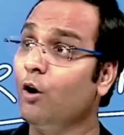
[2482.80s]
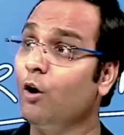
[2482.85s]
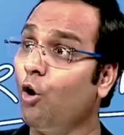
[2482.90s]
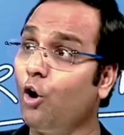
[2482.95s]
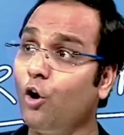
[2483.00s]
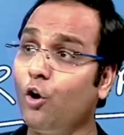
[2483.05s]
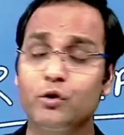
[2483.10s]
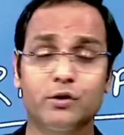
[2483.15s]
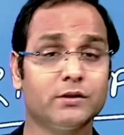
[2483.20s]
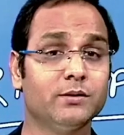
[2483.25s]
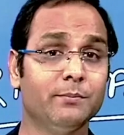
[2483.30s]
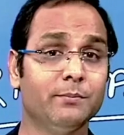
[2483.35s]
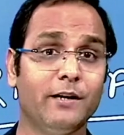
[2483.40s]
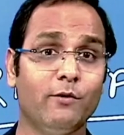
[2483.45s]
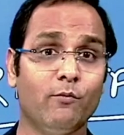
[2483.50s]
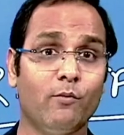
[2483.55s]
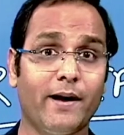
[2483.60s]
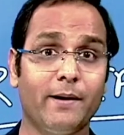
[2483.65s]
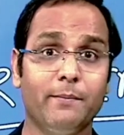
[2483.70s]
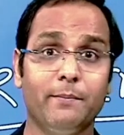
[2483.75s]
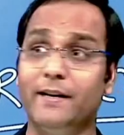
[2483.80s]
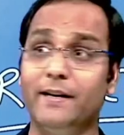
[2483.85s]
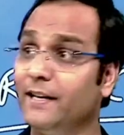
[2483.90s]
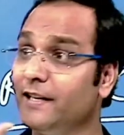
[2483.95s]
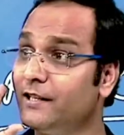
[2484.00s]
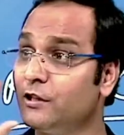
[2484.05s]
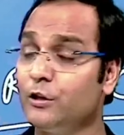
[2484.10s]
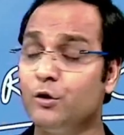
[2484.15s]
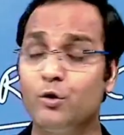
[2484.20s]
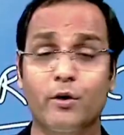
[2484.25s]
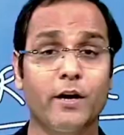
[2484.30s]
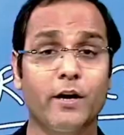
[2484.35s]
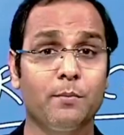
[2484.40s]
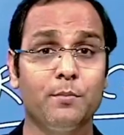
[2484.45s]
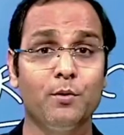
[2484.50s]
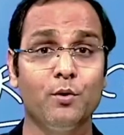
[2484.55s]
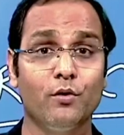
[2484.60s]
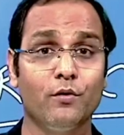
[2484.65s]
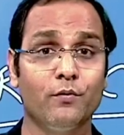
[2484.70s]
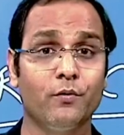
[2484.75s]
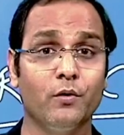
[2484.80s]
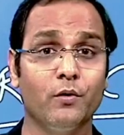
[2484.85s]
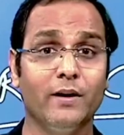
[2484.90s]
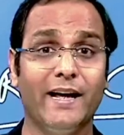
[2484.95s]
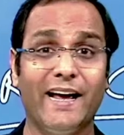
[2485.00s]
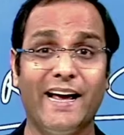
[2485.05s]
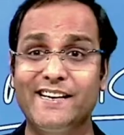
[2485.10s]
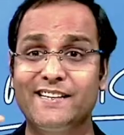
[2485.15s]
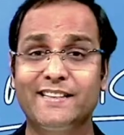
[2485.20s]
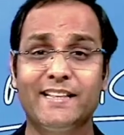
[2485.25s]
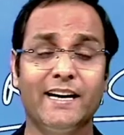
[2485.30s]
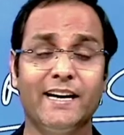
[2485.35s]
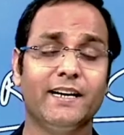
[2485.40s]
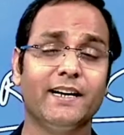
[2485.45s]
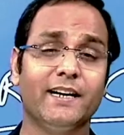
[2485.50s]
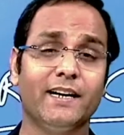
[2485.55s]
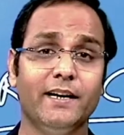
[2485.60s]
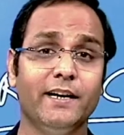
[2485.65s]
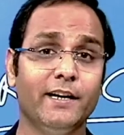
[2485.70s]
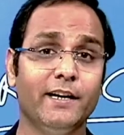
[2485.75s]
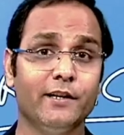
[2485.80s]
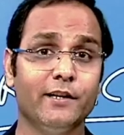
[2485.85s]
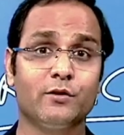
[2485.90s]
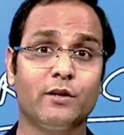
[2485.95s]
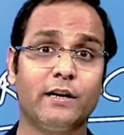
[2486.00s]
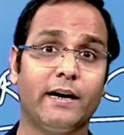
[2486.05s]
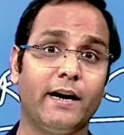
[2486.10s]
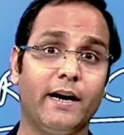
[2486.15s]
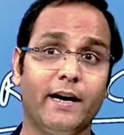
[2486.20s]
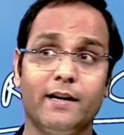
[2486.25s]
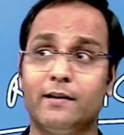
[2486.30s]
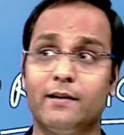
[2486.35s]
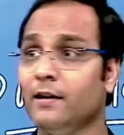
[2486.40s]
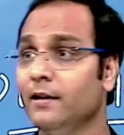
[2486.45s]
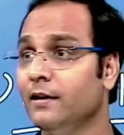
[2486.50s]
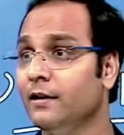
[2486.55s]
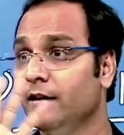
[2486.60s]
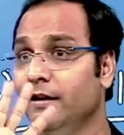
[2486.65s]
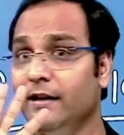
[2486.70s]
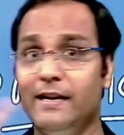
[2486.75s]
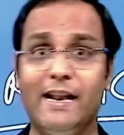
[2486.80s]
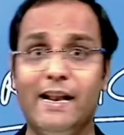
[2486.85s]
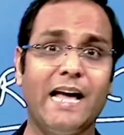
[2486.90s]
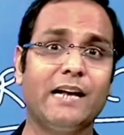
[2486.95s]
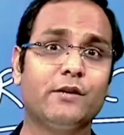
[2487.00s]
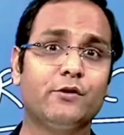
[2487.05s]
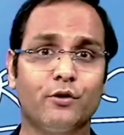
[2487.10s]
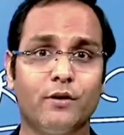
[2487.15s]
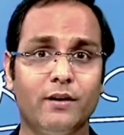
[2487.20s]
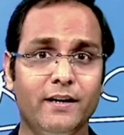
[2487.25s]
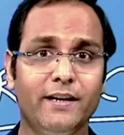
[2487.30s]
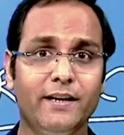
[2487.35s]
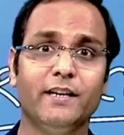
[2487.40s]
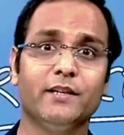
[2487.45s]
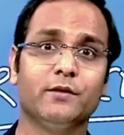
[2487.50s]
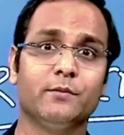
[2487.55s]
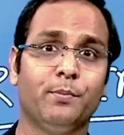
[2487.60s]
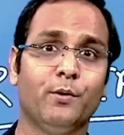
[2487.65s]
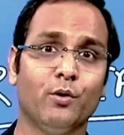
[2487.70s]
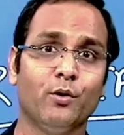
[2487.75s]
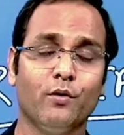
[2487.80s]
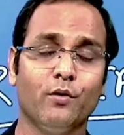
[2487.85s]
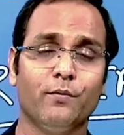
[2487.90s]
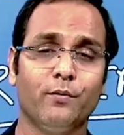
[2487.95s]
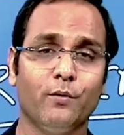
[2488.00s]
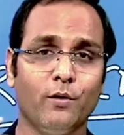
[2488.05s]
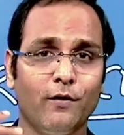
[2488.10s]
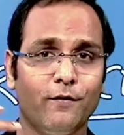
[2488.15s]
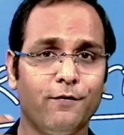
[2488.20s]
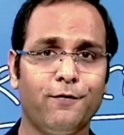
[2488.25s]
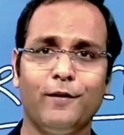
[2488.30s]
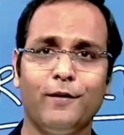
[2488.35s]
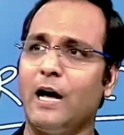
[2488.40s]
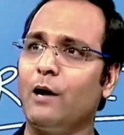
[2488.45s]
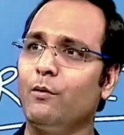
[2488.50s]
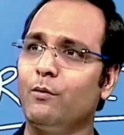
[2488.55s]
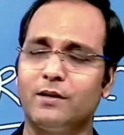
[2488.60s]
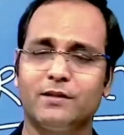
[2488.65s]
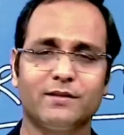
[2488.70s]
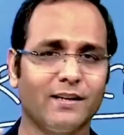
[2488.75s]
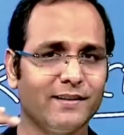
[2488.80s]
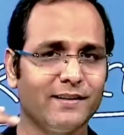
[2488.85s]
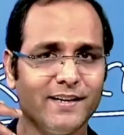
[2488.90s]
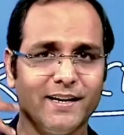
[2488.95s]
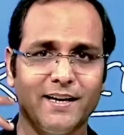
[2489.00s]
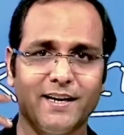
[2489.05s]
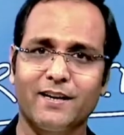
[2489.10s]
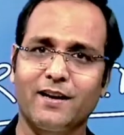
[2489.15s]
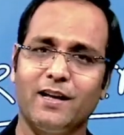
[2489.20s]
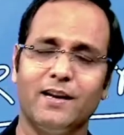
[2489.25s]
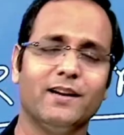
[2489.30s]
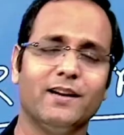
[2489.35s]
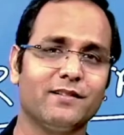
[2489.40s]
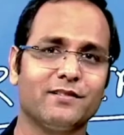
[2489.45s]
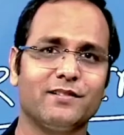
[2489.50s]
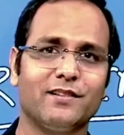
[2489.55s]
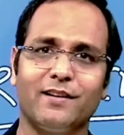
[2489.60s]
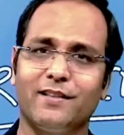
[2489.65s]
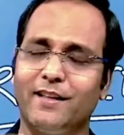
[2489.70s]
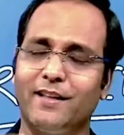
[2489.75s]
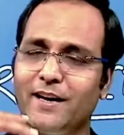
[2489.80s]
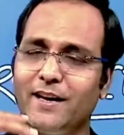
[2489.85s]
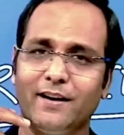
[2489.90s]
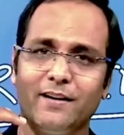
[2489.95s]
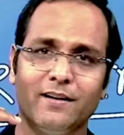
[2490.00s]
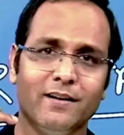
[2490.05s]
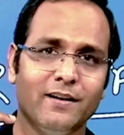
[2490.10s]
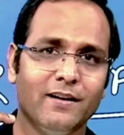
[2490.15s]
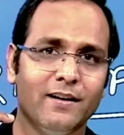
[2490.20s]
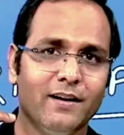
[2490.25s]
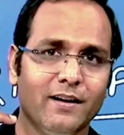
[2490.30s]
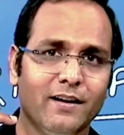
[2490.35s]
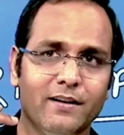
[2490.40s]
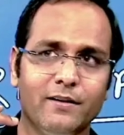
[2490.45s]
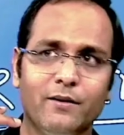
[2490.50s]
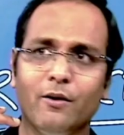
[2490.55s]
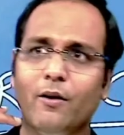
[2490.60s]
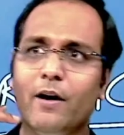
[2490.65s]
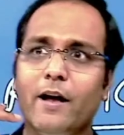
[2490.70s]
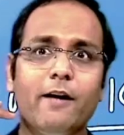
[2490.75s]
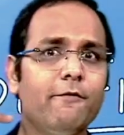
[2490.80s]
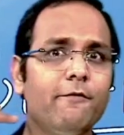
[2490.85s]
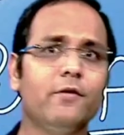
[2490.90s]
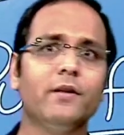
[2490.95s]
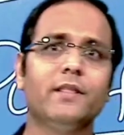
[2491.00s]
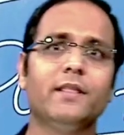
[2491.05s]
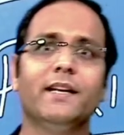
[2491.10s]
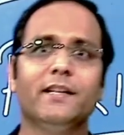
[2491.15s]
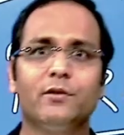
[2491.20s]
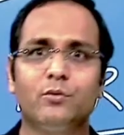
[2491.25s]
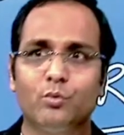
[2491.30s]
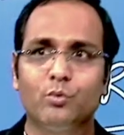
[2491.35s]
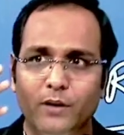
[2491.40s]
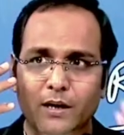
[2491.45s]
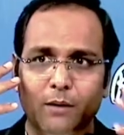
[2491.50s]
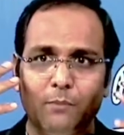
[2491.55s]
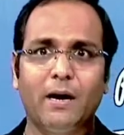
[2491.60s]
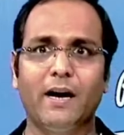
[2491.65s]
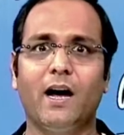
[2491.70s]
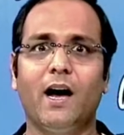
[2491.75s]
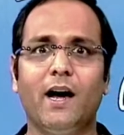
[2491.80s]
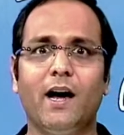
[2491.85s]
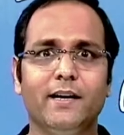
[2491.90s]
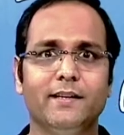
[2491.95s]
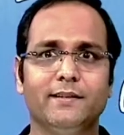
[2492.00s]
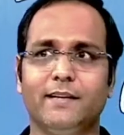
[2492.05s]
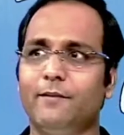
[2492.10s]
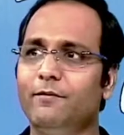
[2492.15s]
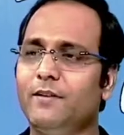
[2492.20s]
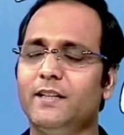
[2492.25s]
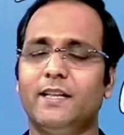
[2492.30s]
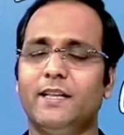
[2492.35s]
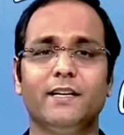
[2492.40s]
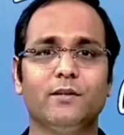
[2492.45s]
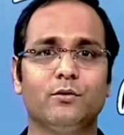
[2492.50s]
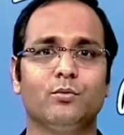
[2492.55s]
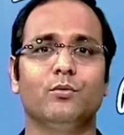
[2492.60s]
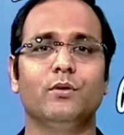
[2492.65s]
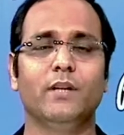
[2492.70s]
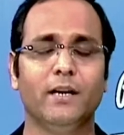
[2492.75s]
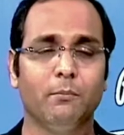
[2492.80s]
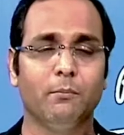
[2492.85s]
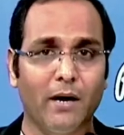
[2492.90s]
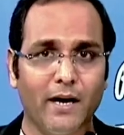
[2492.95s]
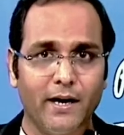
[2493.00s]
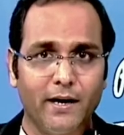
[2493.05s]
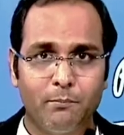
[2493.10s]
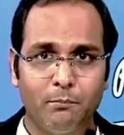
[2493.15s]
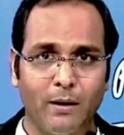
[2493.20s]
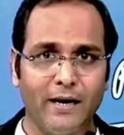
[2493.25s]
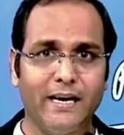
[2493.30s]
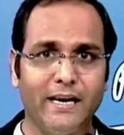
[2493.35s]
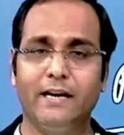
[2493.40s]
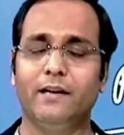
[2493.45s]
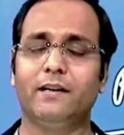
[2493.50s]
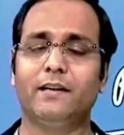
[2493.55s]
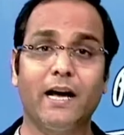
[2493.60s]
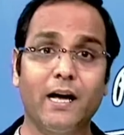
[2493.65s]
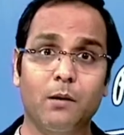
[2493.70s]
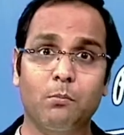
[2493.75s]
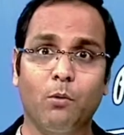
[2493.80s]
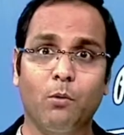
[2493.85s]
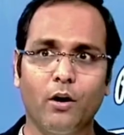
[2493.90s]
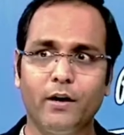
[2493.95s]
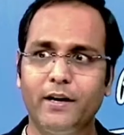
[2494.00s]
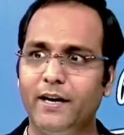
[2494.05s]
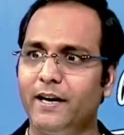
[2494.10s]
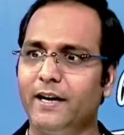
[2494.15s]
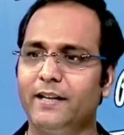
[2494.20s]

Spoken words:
Awesome environment. It's looking beautiful. Aesthetically, it is great. Naturally, it is beautiful. Flowers are there. Colors are there. Everything is soothing my eyes. Everything is soothing my entire body.